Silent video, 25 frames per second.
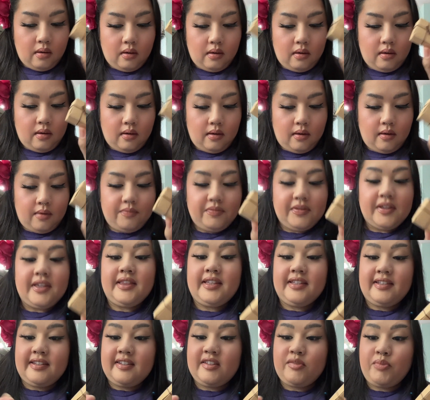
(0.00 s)
This is a
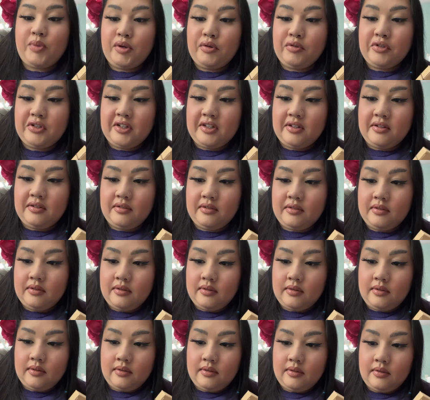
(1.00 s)
potion.
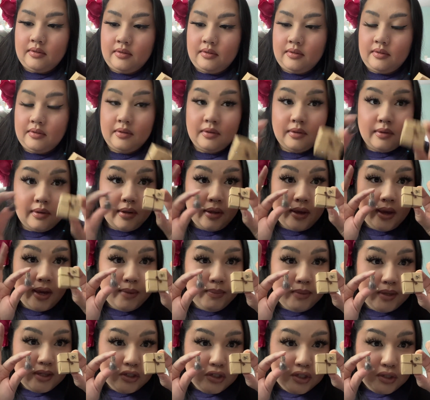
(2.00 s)
I'm not sure
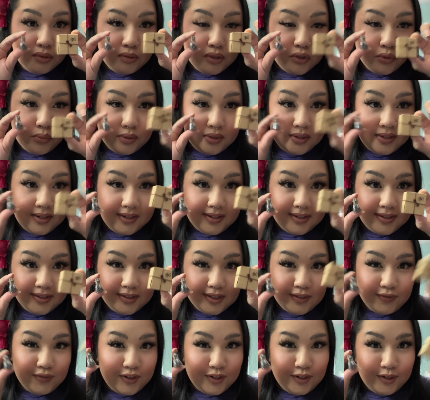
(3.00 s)
which one it is. If you know,
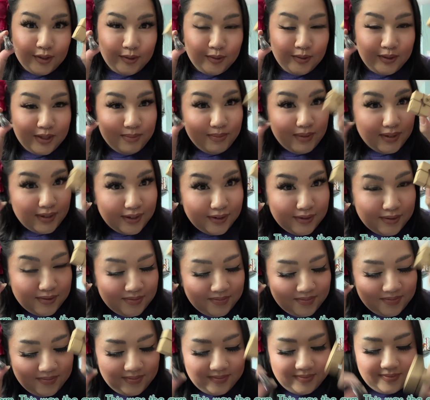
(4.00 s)
let me know.
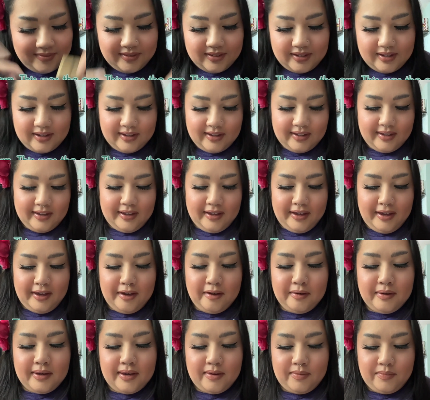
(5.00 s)
Okay.
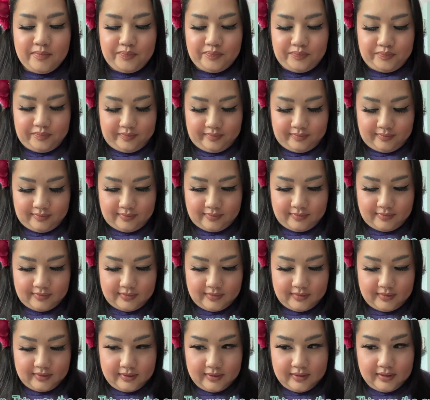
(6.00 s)

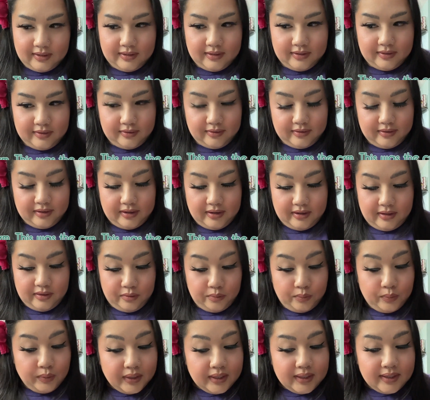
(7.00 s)
So the other one,
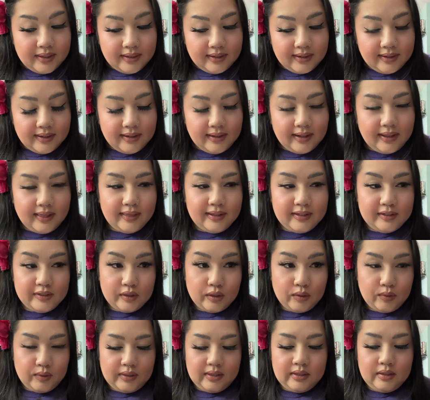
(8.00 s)
let's go ahead and
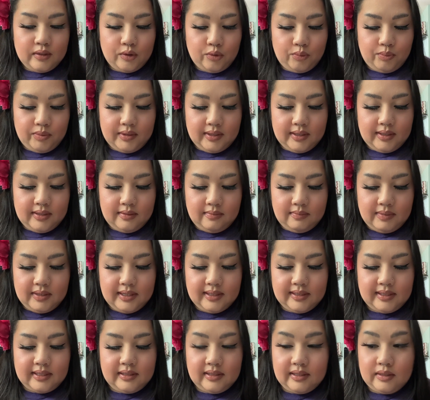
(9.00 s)
open it because I did
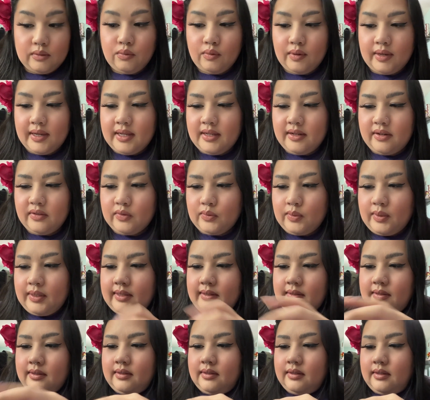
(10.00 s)
weigh it as well.
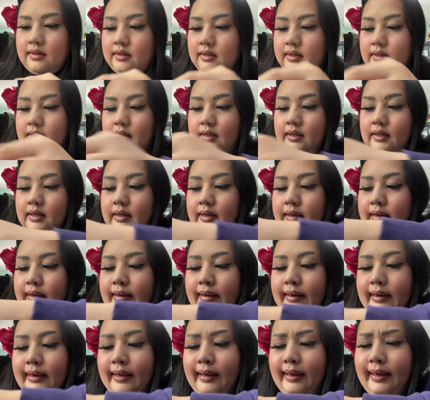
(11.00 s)
And
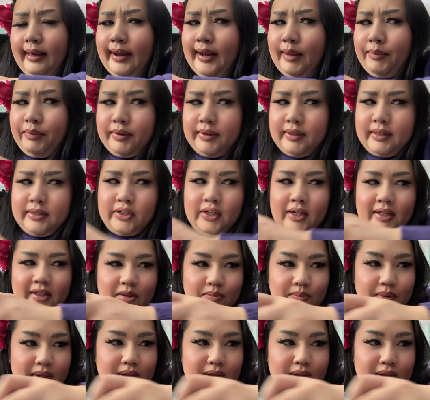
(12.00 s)
I'm gonna check the pinhole.